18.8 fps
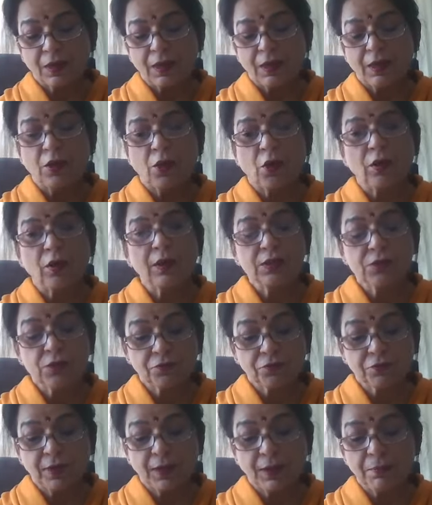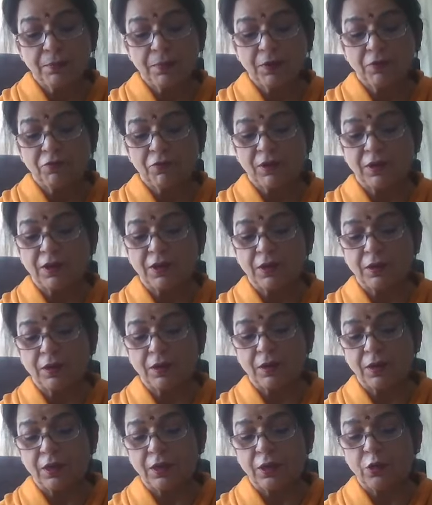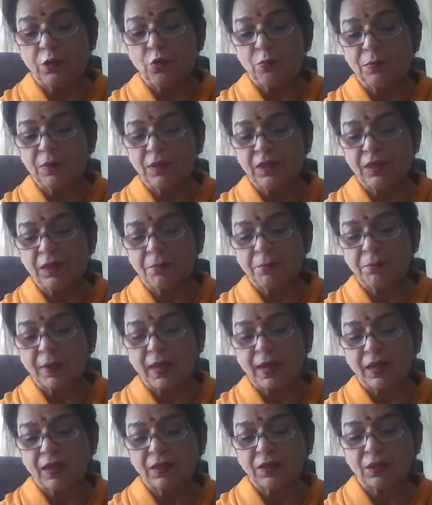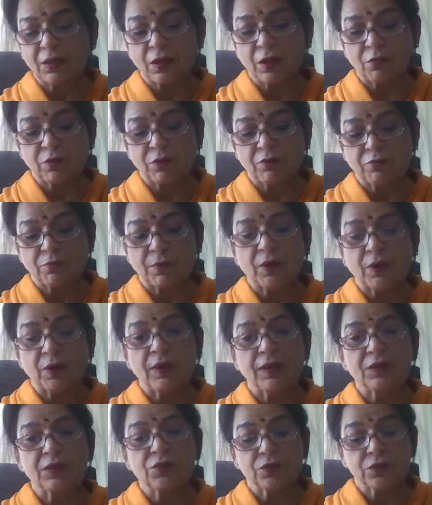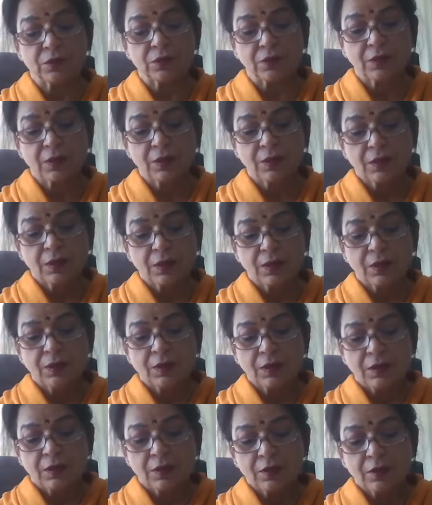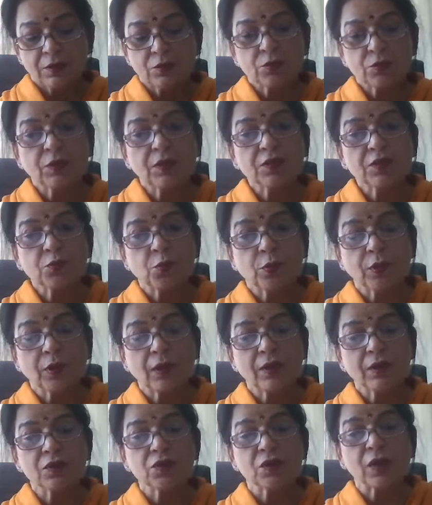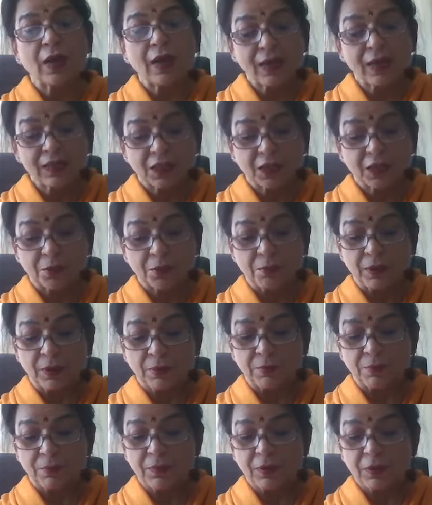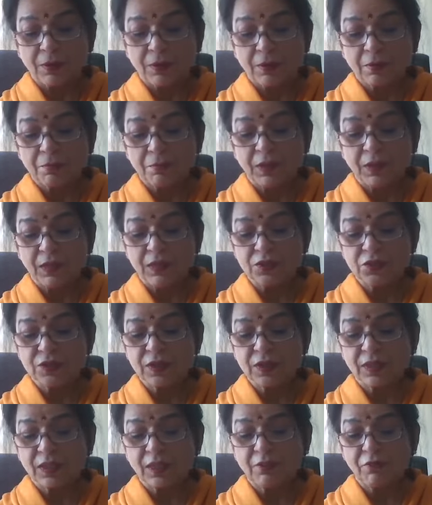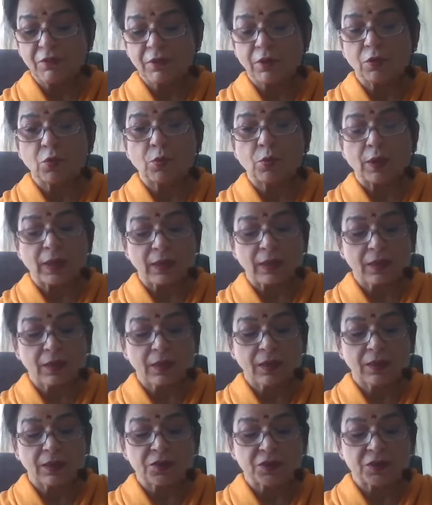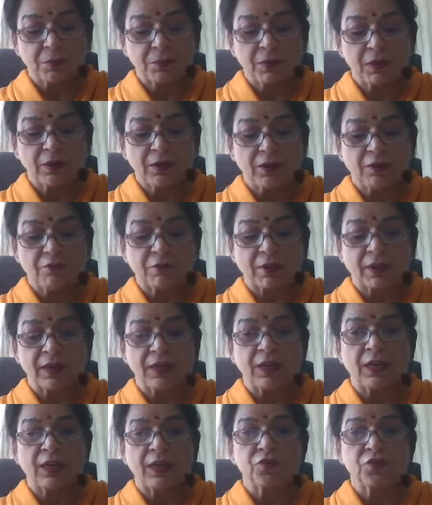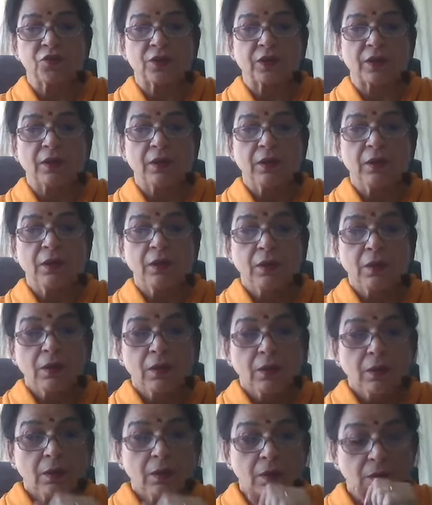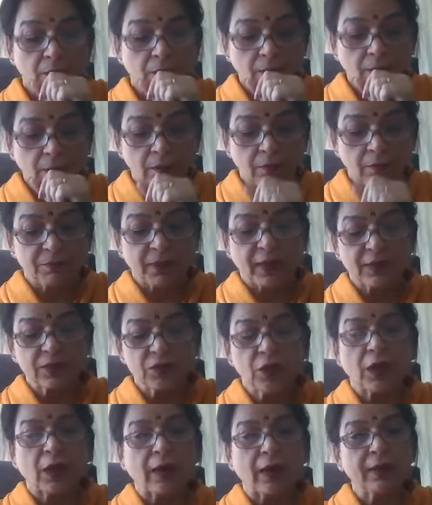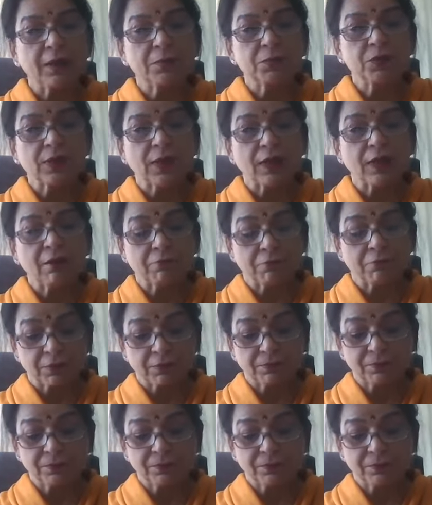And knowledge of them will illumine the path out of bondage. So this word sadharma means that they will acquire a similar divine nature as God himself.